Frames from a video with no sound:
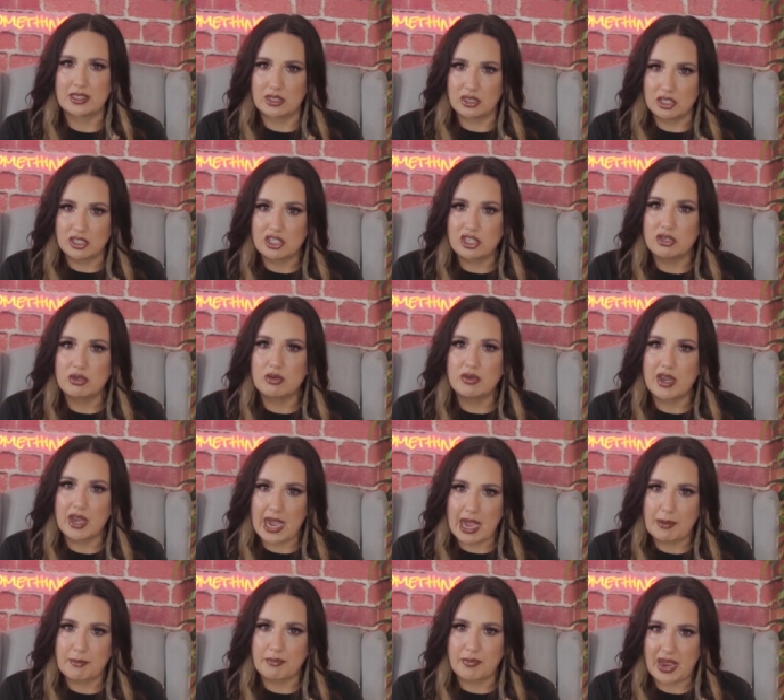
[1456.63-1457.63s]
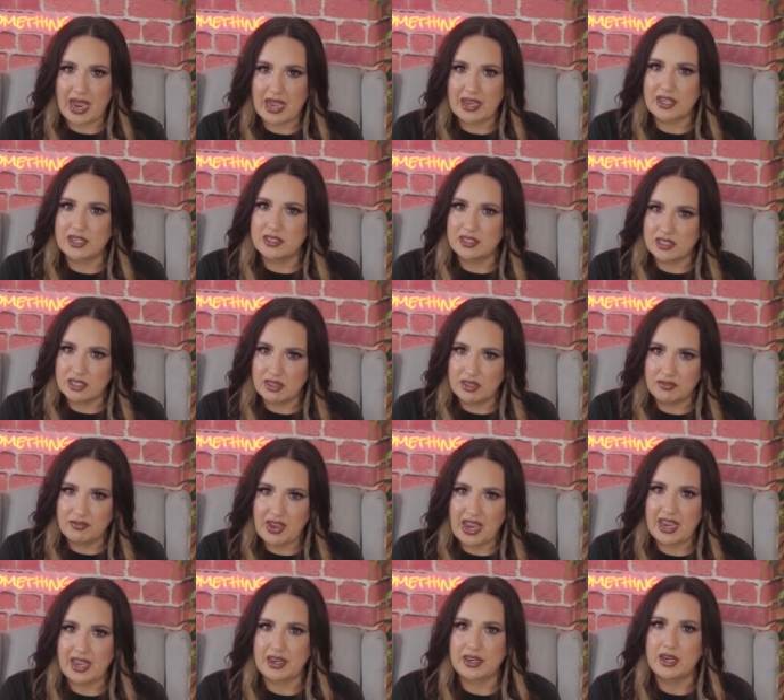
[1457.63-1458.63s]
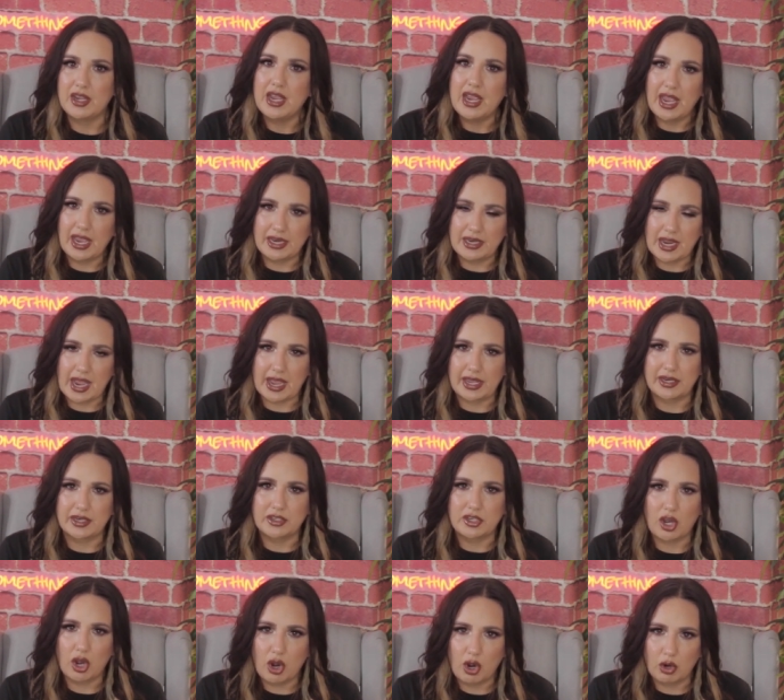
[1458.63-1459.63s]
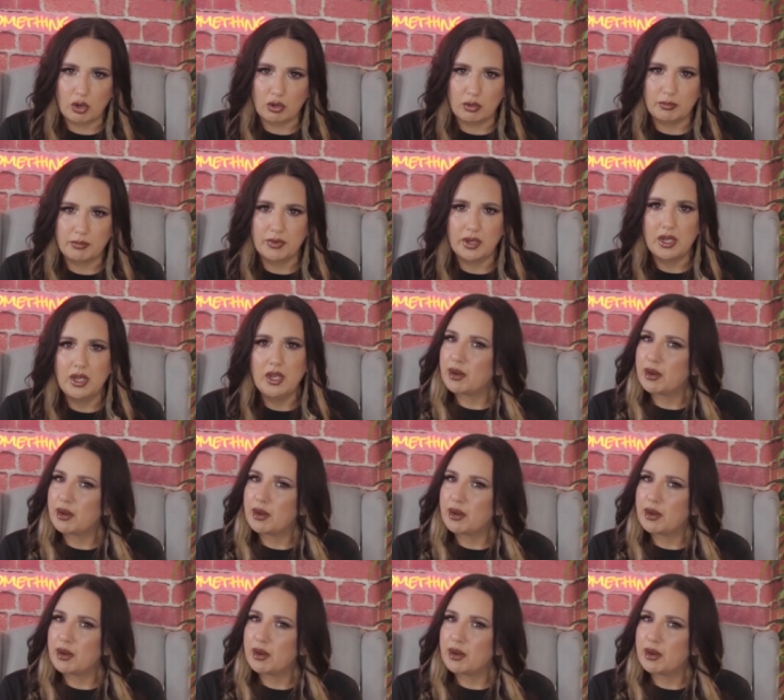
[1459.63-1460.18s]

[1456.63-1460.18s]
and the two got back into the van and headed home.